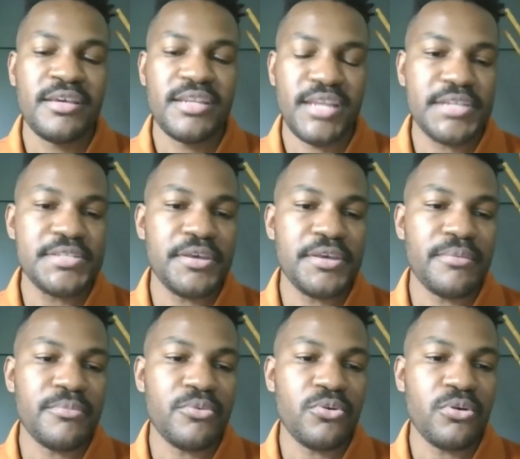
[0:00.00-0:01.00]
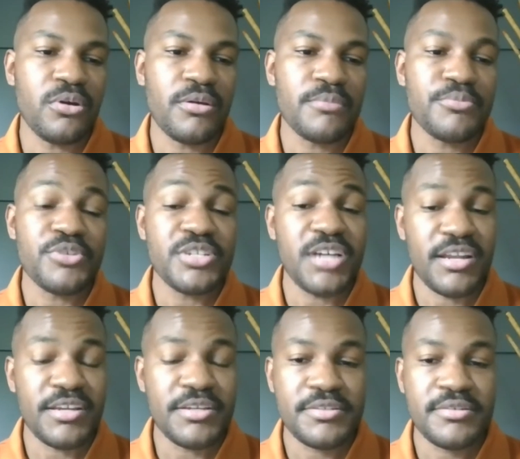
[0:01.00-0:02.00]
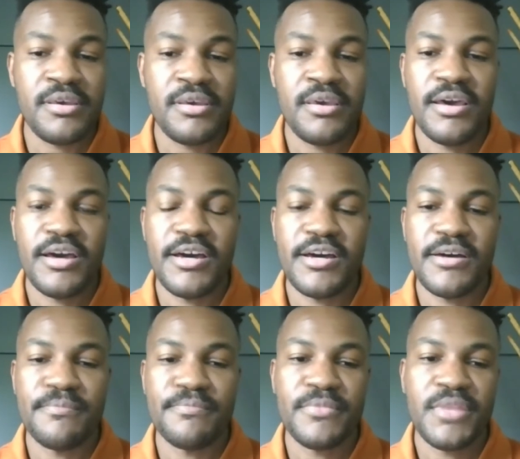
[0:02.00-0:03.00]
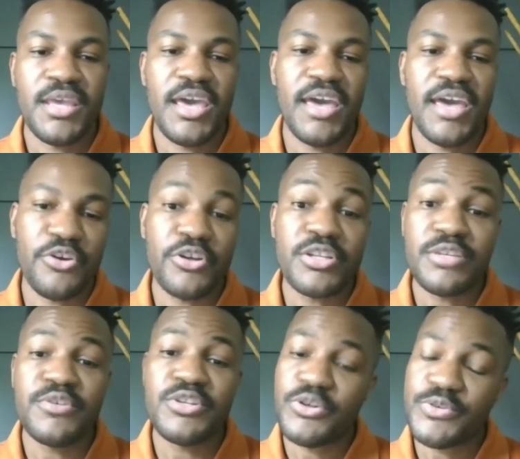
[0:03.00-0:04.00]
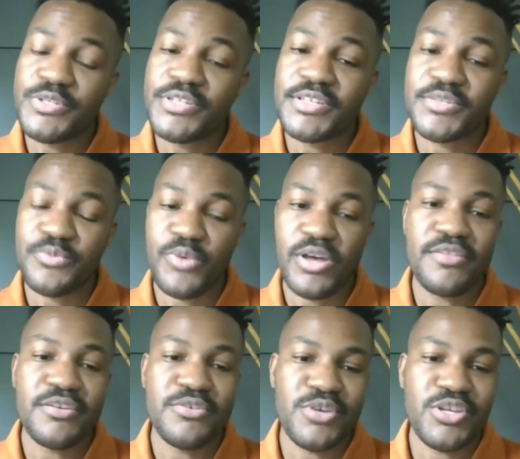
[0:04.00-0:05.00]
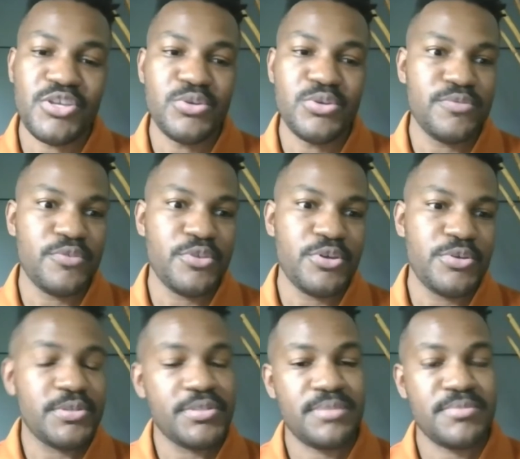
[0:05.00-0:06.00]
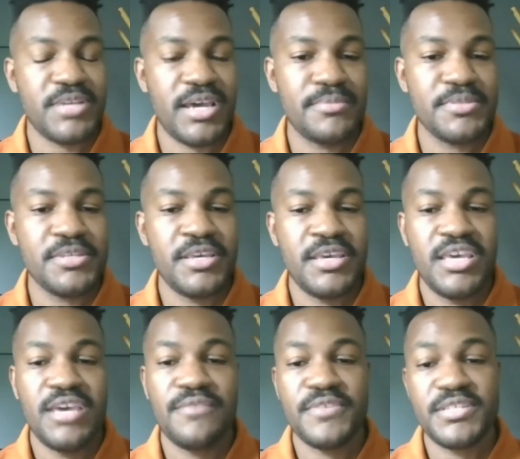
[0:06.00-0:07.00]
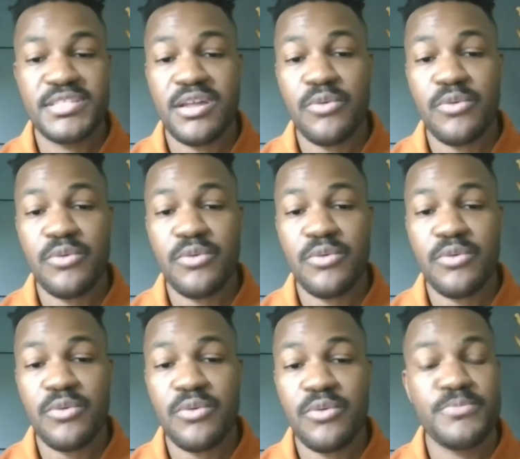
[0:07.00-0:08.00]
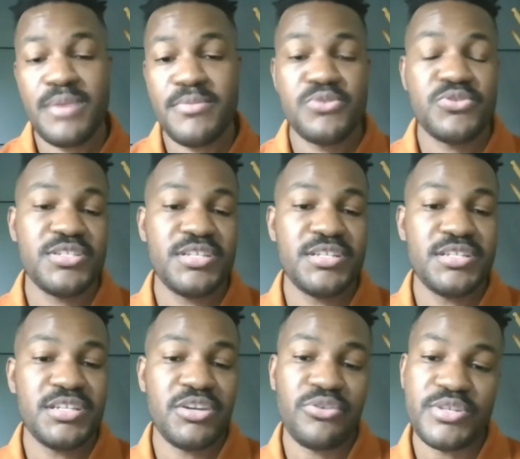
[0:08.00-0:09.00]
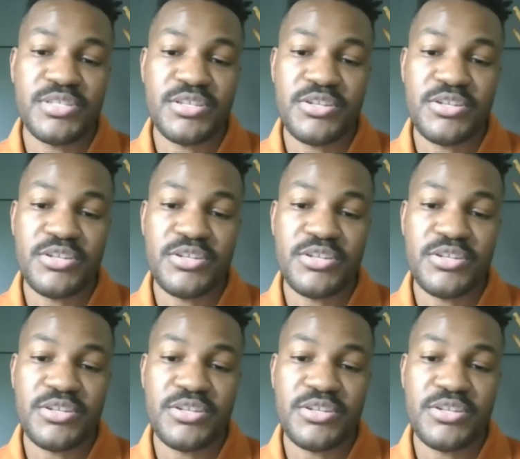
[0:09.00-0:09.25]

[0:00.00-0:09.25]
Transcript: Nexium, or Protonix. And there are different doses as well that you can use for those. So sometimes if it's not working for you, maybe you just need to increase the